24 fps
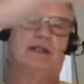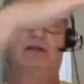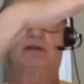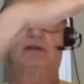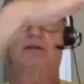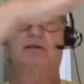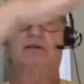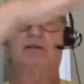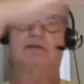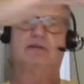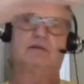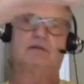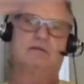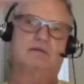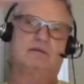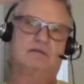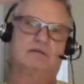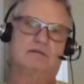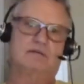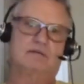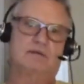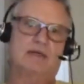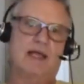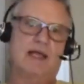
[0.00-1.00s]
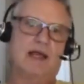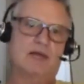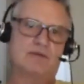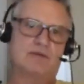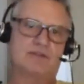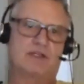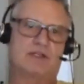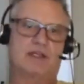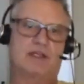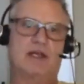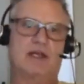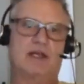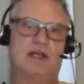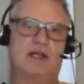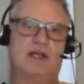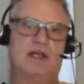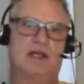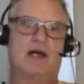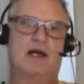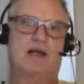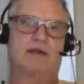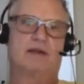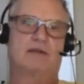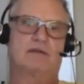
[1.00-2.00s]
in the house of
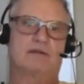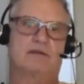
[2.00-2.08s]
God.